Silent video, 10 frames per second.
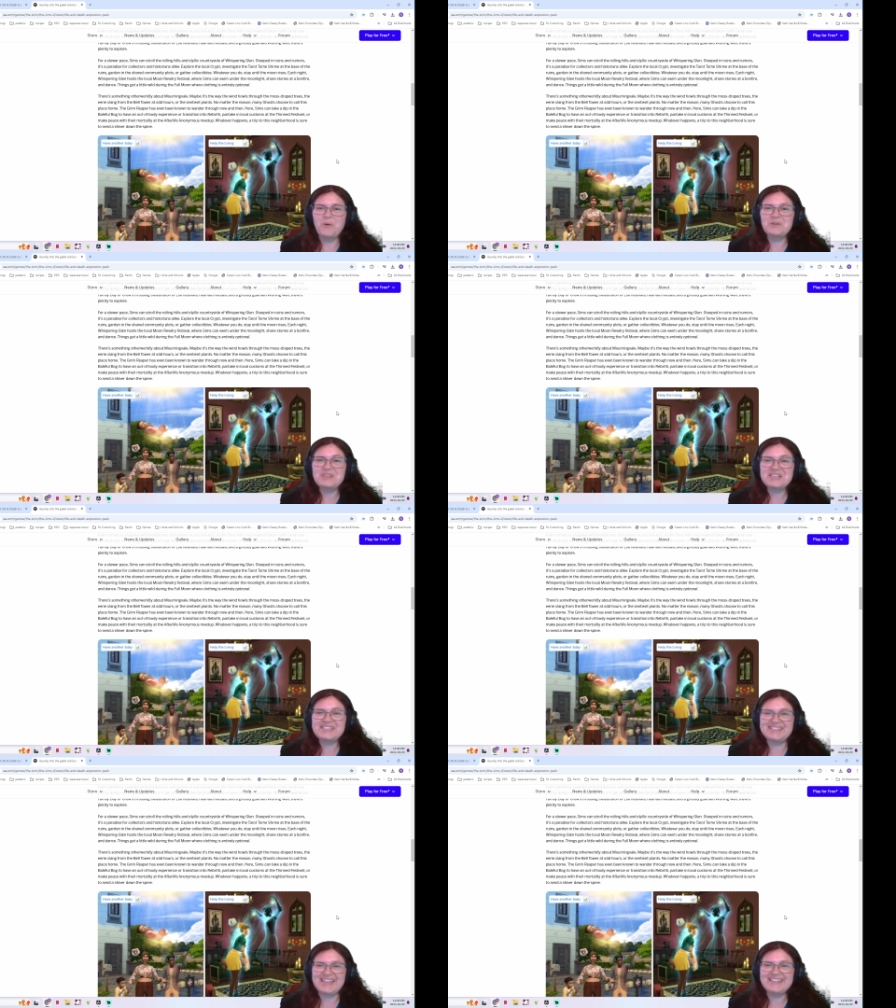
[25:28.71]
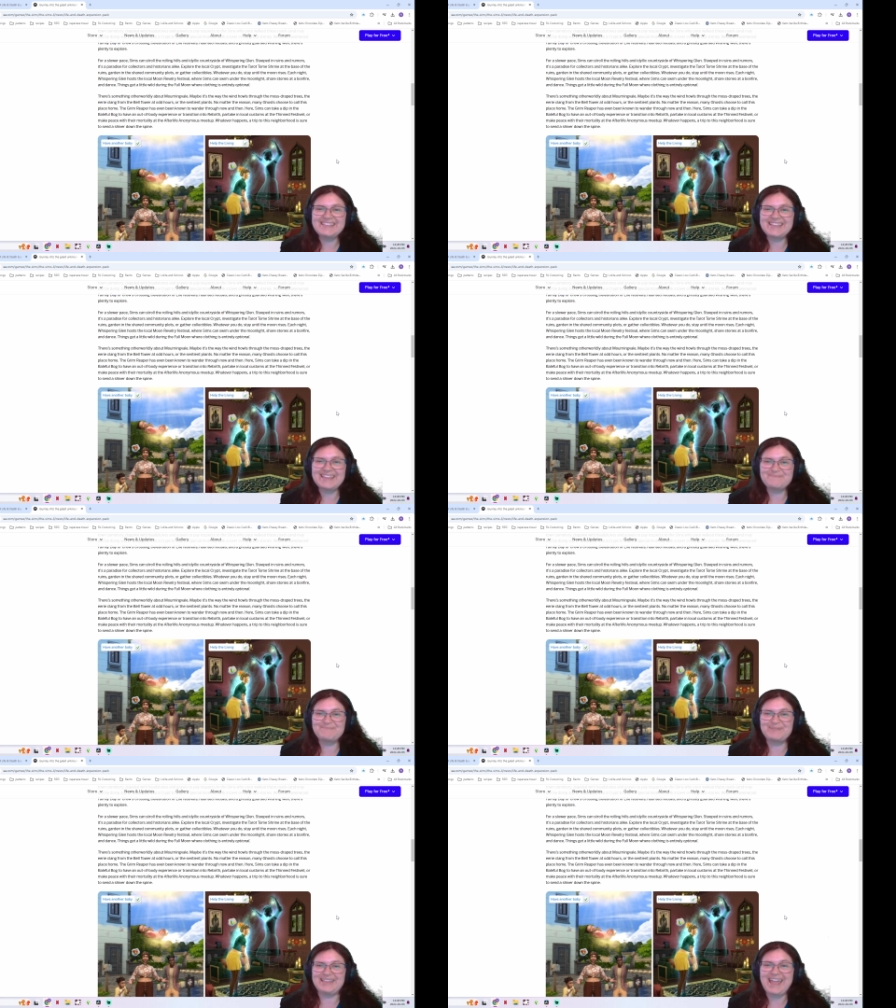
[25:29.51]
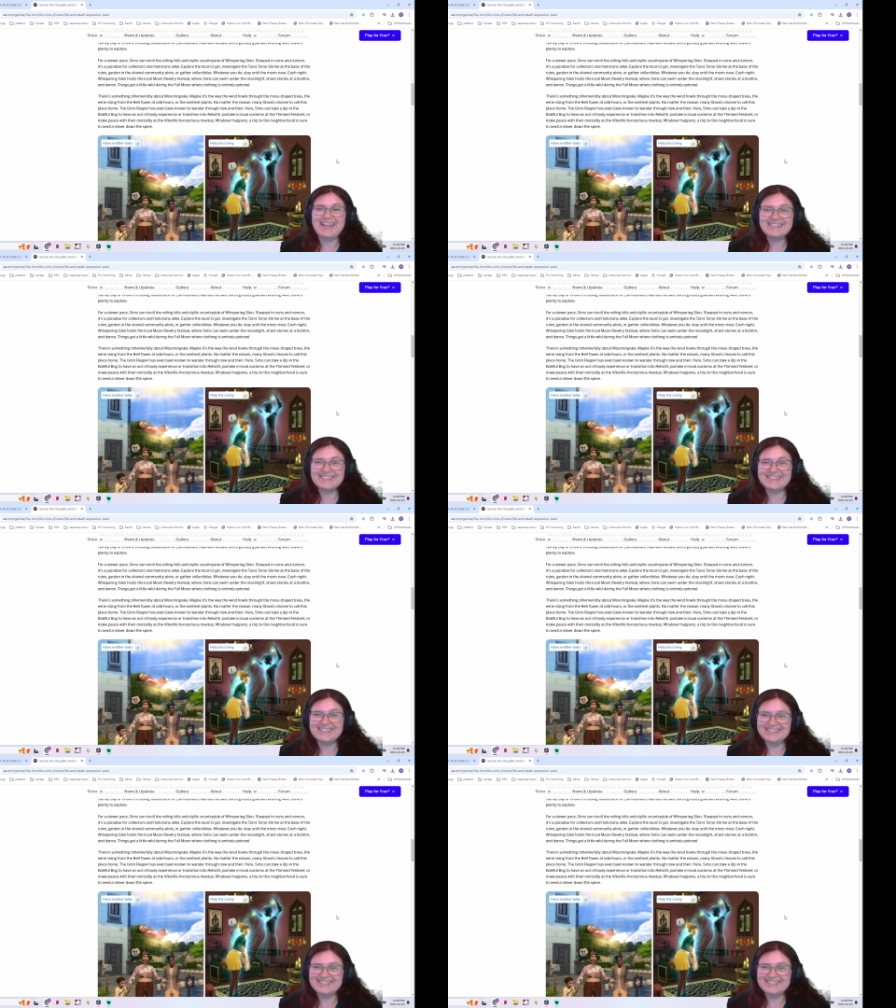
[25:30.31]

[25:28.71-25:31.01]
or the sentient plants.